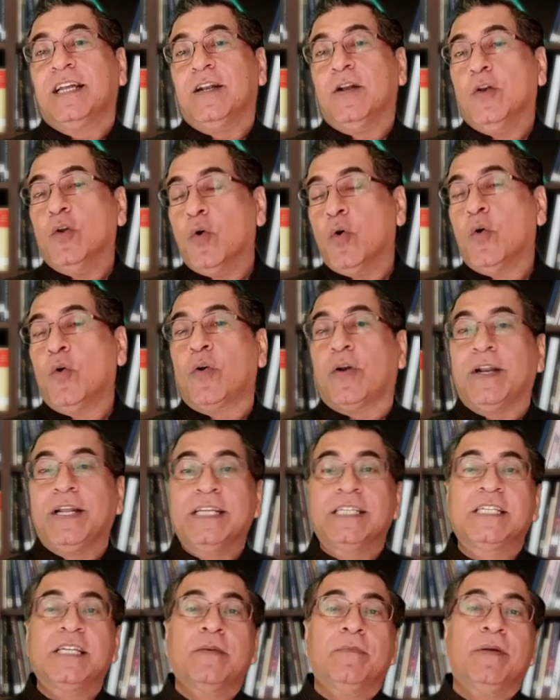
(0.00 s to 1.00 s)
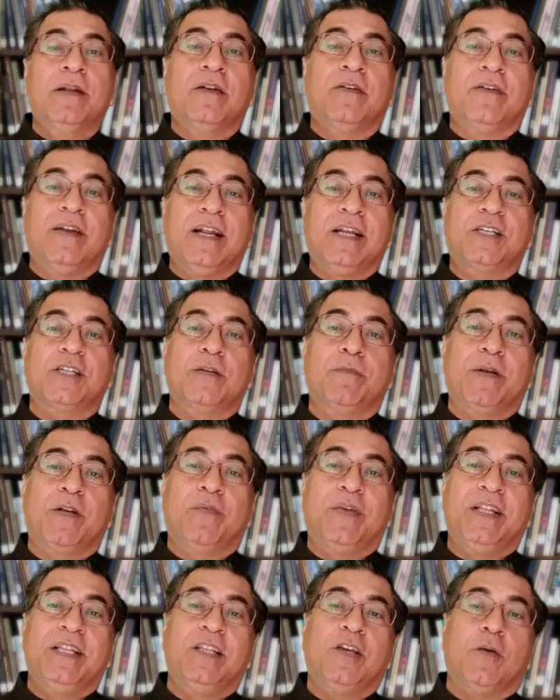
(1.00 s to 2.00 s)
no reasonable relation
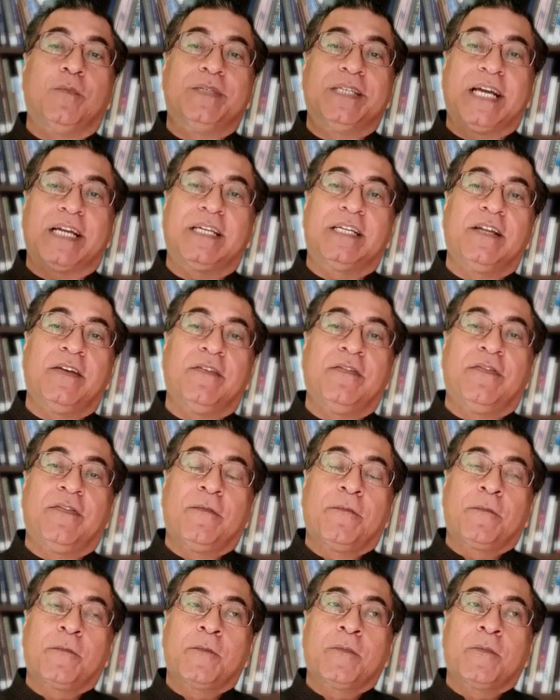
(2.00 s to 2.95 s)
between the objective